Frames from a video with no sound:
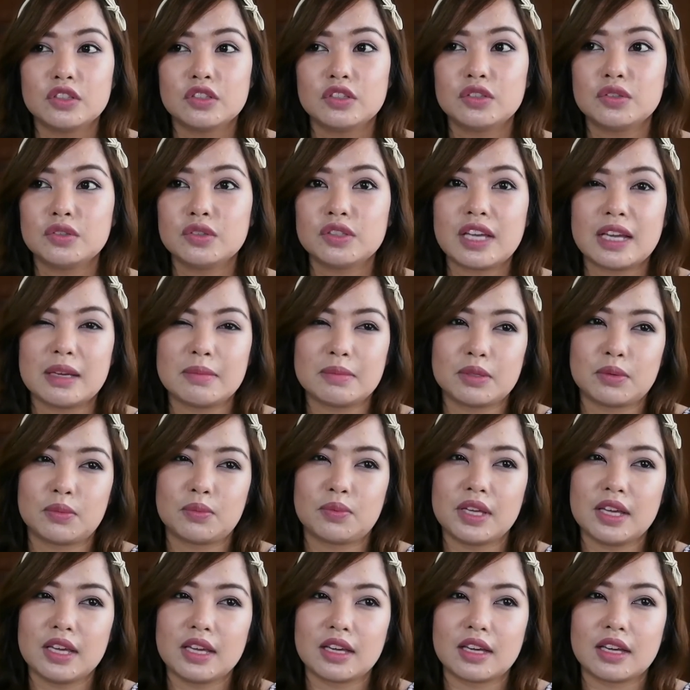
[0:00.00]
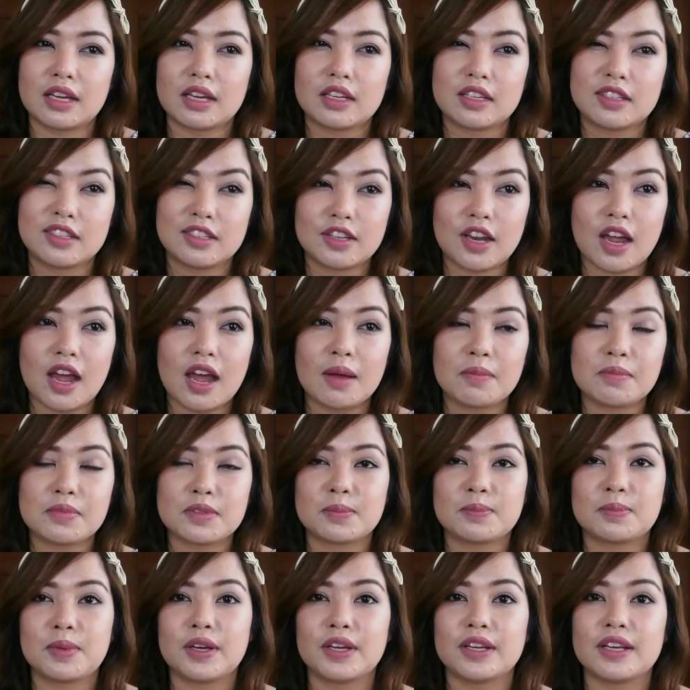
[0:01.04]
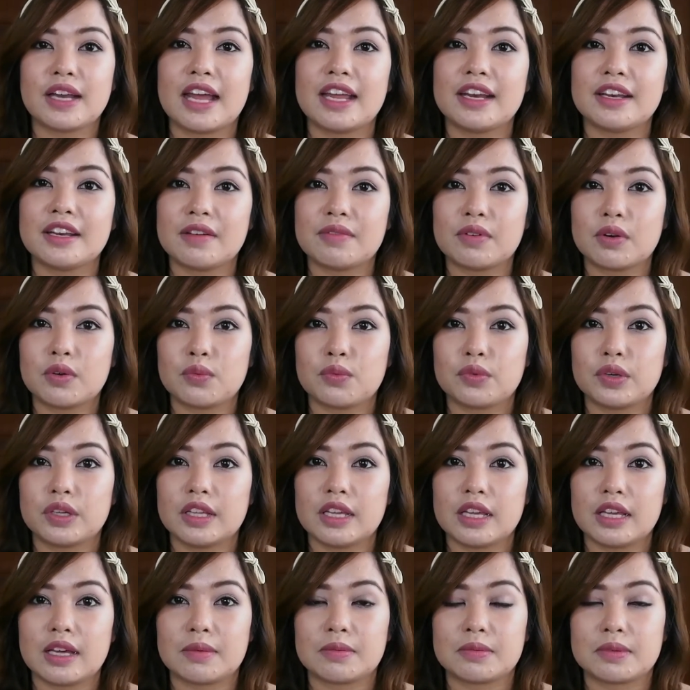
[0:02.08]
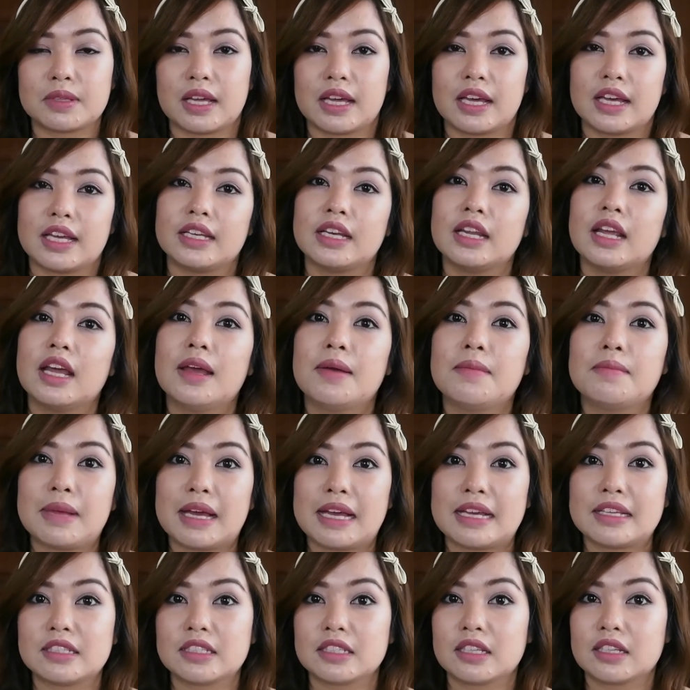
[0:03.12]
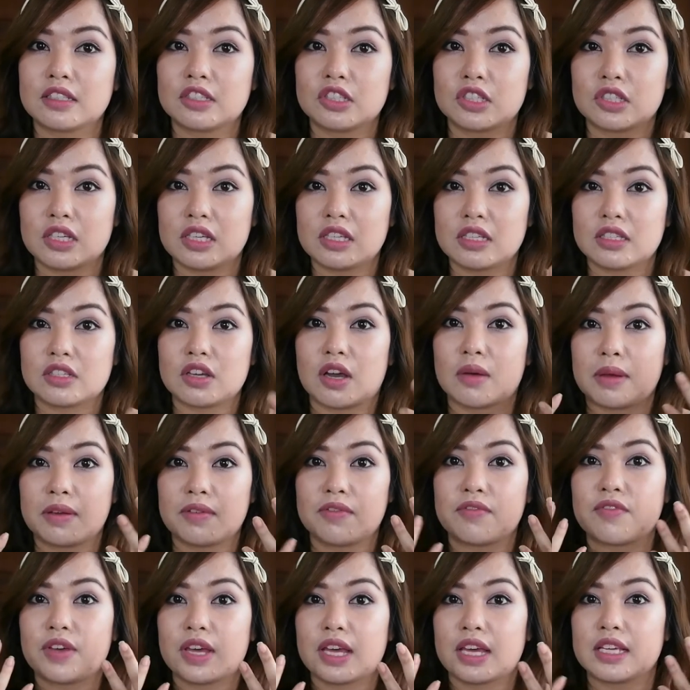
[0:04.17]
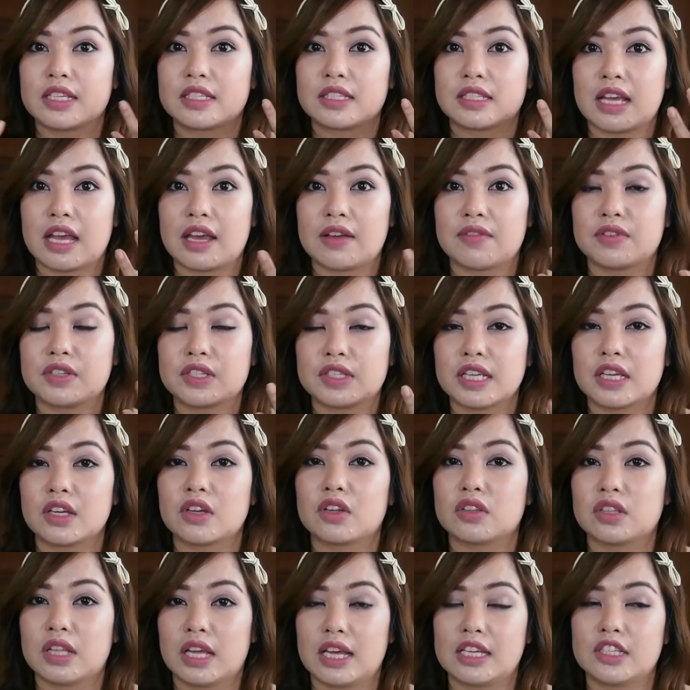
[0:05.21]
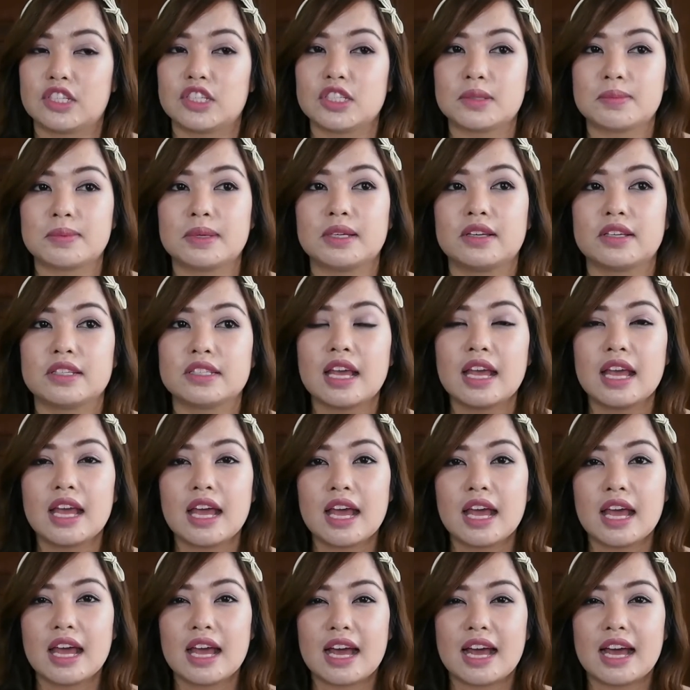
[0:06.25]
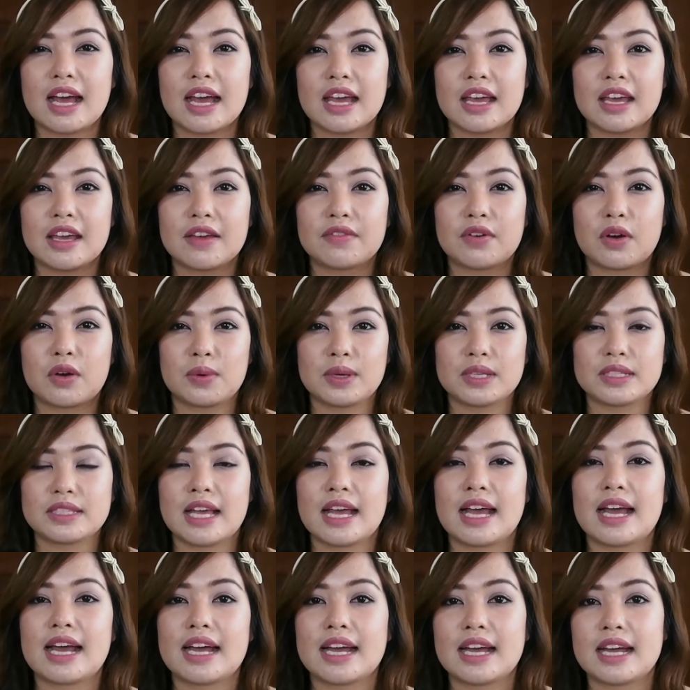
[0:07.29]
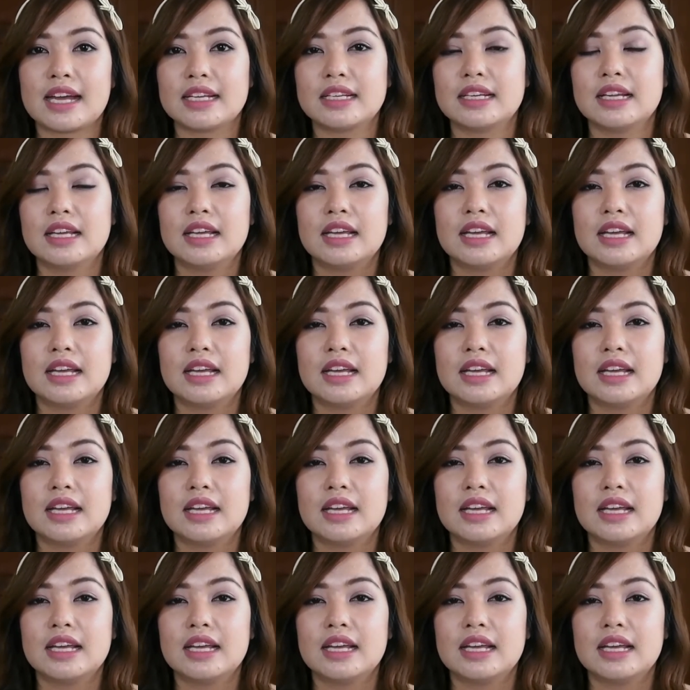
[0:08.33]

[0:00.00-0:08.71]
two times a week tops but I never really applied mask sheets on my face every single day just because I've always had